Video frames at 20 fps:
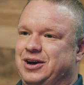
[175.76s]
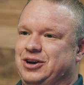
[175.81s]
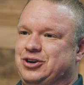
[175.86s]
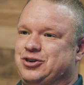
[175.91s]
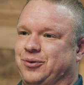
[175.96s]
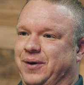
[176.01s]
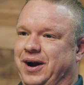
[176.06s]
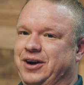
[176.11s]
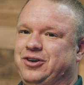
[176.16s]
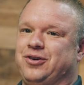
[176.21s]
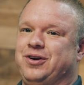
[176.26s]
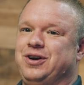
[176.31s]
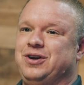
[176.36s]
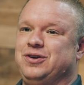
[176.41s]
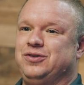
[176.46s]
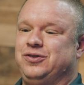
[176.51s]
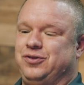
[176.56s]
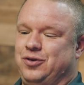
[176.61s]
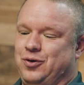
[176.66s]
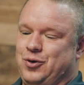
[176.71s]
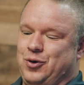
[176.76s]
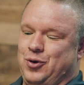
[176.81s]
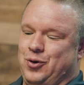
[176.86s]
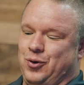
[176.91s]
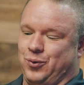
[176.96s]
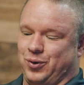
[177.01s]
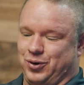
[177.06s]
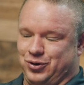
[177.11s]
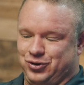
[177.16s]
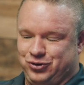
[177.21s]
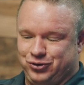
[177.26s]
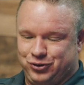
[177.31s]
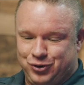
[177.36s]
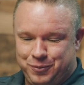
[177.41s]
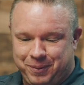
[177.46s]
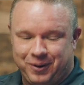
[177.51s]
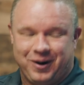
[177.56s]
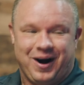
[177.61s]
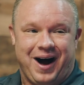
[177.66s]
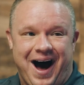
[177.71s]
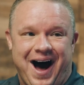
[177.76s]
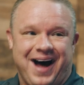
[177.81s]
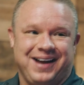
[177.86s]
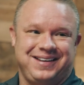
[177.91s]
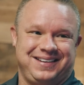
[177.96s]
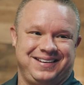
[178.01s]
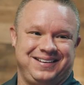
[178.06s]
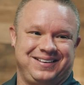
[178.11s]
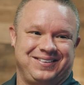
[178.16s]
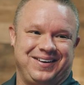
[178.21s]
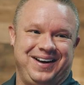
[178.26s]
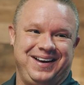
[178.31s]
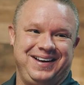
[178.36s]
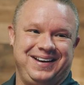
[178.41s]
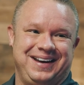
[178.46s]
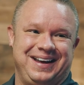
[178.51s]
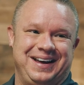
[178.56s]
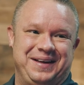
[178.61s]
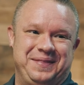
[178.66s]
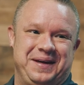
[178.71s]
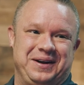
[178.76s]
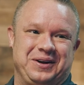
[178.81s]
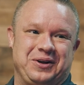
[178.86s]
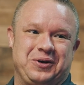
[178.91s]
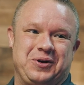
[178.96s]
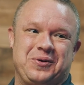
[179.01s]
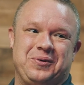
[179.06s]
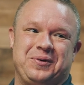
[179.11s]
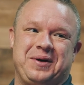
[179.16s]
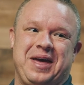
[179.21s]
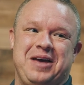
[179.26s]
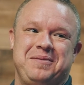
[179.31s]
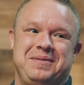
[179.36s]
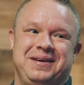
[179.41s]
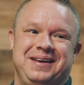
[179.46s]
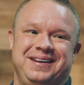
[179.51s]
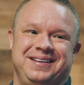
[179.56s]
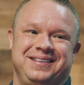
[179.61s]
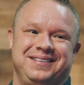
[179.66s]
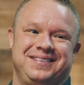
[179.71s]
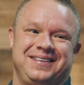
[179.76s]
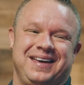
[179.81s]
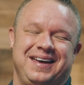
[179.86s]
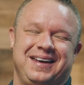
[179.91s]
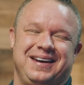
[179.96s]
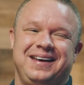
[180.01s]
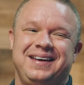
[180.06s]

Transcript: directories were super hot, right? And then Google came in and said,